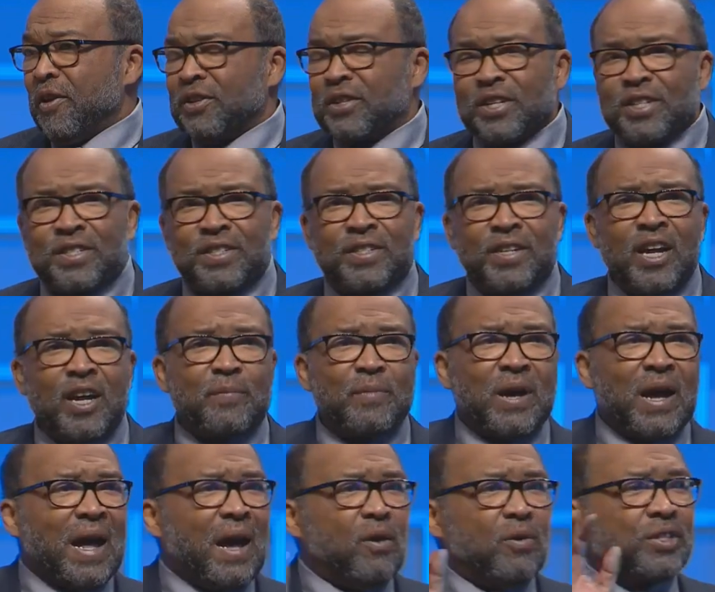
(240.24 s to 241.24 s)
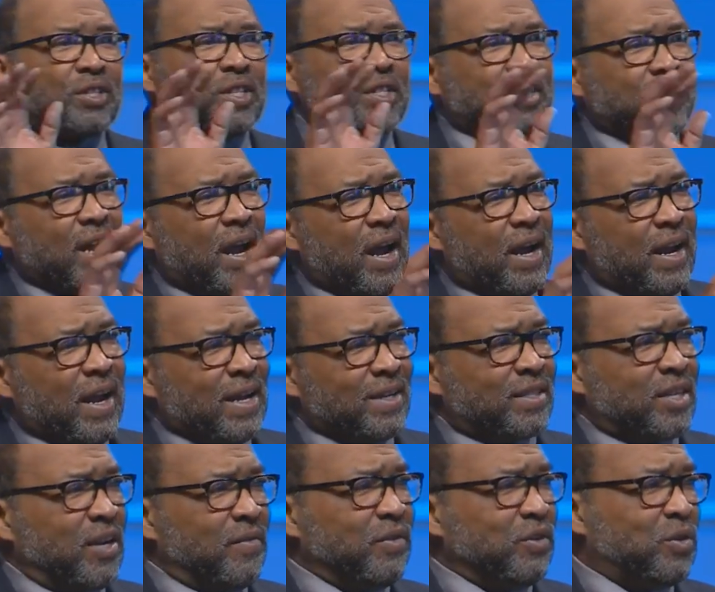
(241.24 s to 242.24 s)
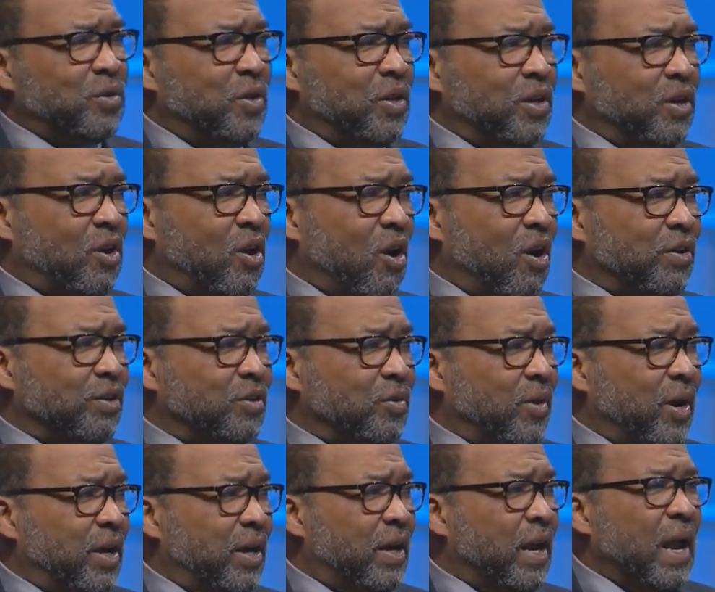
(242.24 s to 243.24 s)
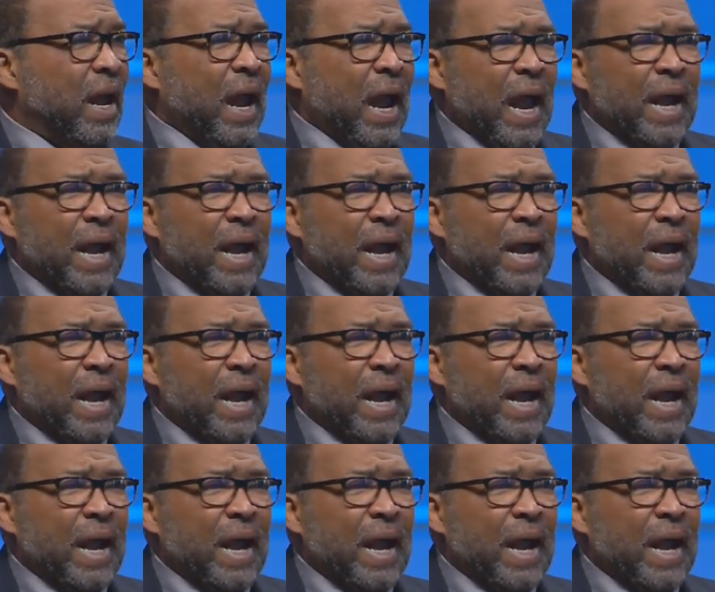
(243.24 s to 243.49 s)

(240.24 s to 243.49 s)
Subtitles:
There's a stigma our society has given to the incarcerated,